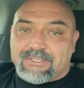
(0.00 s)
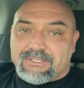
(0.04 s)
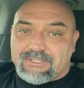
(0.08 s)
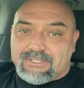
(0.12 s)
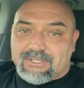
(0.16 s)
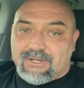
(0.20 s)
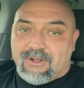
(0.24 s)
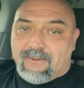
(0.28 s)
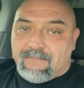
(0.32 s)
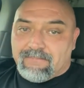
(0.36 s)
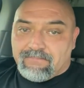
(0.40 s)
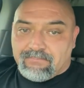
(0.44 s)

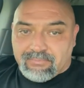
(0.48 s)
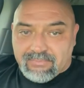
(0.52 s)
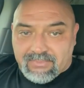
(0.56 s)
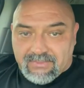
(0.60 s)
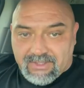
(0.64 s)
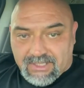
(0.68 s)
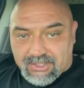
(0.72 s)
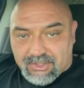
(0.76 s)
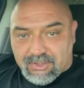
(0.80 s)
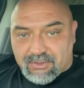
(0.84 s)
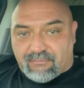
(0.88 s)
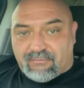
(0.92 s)
So
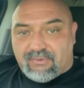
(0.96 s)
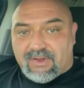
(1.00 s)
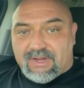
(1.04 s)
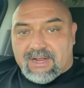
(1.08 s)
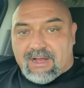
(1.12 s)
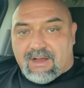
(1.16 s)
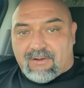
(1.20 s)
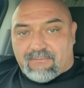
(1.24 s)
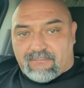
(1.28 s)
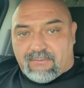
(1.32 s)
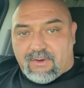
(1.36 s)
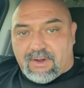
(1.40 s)
get your feet
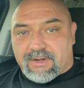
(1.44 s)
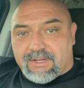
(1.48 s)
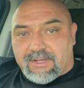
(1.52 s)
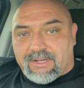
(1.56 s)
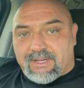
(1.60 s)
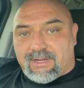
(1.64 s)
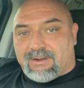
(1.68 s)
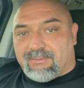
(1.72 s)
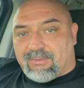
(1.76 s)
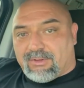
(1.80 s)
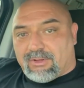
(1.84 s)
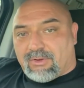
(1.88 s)
out in front of you, get
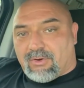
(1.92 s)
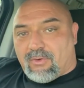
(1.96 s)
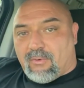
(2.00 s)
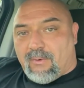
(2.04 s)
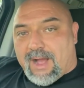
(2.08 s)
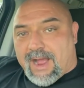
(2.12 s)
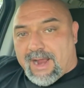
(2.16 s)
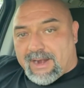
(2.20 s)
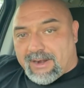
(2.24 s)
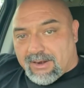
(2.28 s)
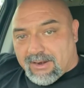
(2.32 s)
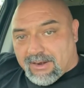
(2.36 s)
them a little
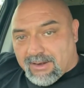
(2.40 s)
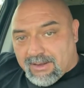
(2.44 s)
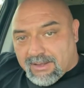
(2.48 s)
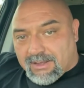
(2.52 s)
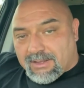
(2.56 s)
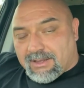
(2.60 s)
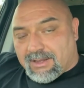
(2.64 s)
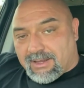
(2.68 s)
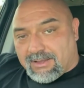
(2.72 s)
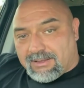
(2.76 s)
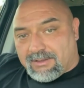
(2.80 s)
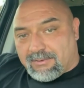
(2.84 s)
wider,
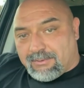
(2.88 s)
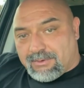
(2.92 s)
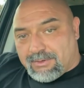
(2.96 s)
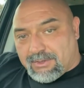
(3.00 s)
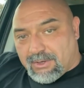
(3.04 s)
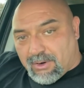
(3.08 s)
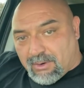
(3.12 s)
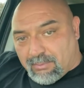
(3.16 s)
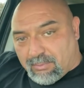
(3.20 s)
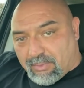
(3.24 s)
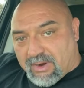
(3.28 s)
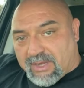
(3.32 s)
and then when you go
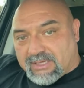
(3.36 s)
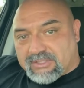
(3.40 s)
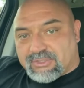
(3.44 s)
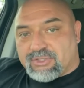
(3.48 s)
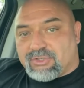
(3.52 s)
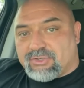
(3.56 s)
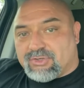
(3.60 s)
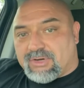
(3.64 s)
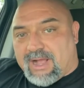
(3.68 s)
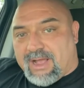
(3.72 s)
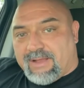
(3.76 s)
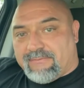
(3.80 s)
to press,
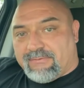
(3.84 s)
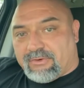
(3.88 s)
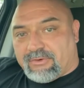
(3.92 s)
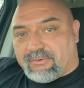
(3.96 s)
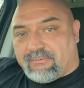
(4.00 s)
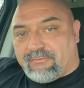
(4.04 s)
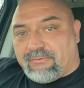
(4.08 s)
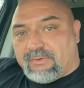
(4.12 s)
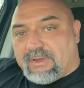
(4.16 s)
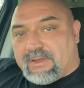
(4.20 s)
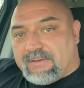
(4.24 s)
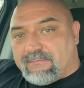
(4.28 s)
drive your
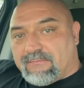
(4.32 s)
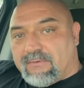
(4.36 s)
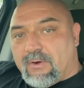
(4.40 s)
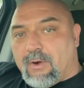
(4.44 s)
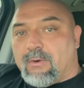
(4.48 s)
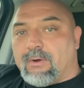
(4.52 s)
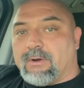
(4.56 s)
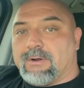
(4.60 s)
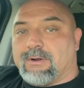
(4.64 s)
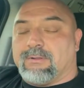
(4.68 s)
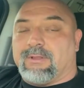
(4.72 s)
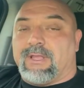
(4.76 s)
feet
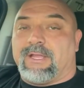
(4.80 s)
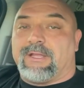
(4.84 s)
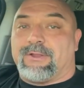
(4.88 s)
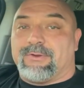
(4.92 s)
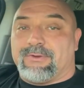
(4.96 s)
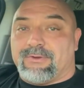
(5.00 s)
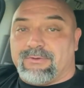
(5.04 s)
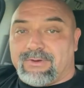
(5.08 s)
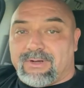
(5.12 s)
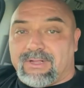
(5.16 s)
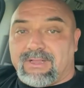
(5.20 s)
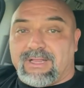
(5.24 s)
forward like you're
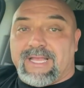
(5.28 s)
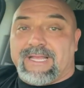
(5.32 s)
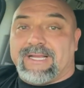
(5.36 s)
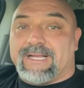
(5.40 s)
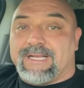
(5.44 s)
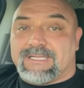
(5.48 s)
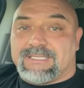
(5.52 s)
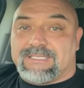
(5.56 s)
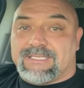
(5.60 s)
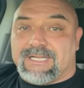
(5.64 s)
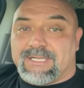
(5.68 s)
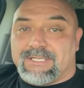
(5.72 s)
doing a leg
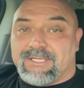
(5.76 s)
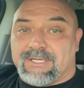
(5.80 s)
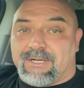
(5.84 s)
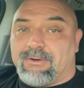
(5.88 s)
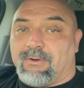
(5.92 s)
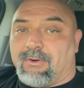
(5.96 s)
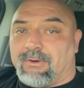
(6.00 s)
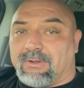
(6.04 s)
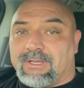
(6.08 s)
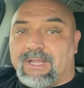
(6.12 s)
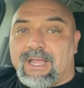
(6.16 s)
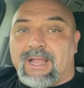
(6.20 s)
extension
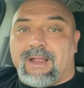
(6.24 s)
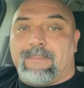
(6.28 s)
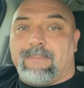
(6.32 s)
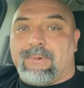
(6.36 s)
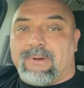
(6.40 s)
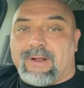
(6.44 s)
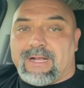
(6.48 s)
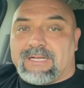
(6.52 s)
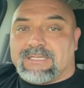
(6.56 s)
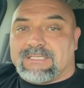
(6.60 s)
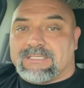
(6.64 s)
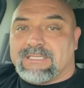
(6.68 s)
or leg
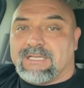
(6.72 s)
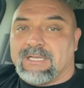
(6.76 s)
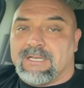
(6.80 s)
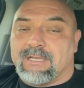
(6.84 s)
press.